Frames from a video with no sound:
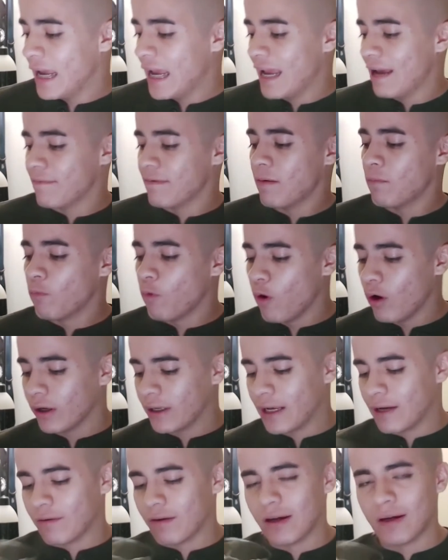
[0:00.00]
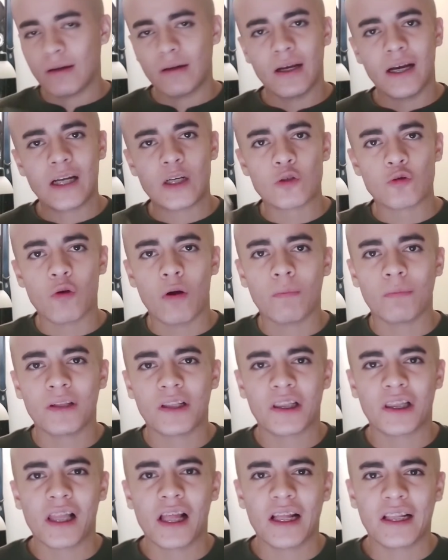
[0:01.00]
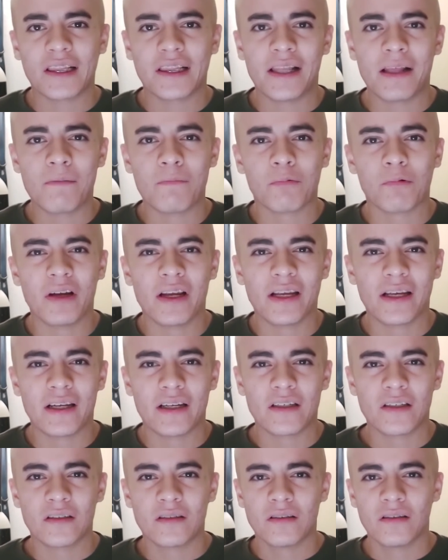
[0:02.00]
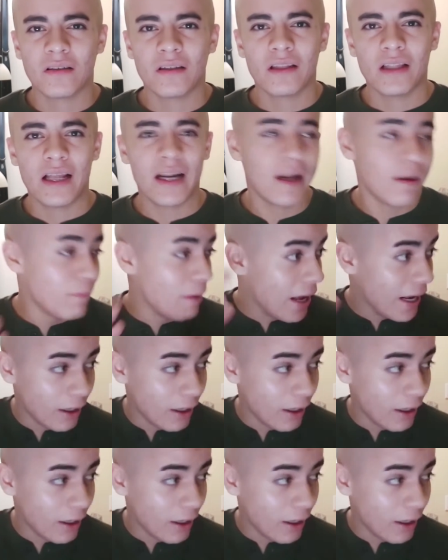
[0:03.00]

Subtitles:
If I'm walking, right, I drop this glass and I break it. And I'm